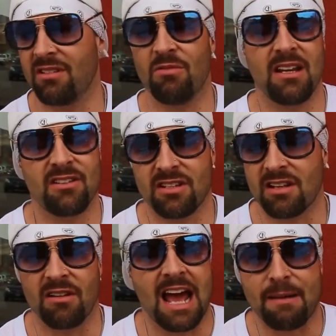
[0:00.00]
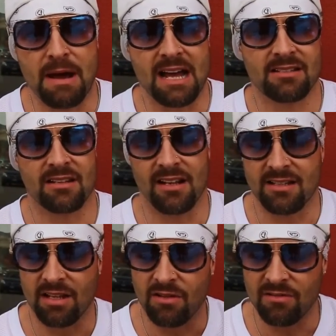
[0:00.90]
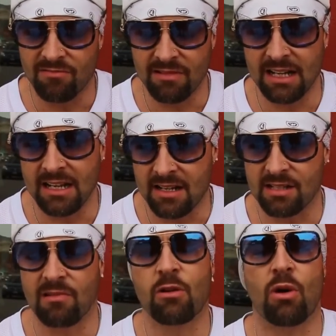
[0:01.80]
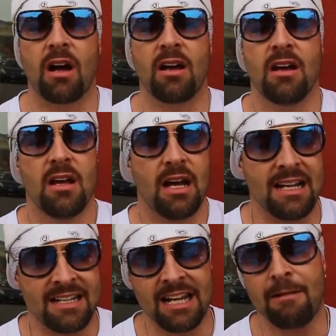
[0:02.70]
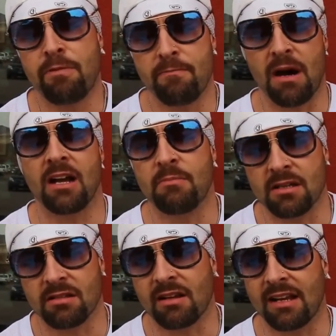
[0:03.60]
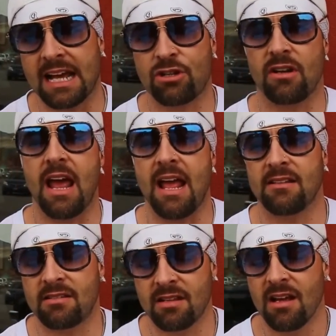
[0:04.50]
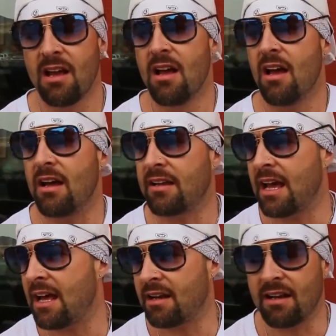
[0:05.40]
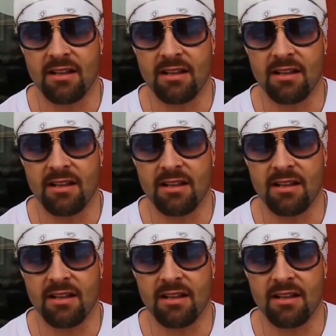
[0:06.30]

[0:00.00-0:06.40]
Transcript: when you're just going haphazardly. So it really does require a deep mind-muscle connection. Hence, again, and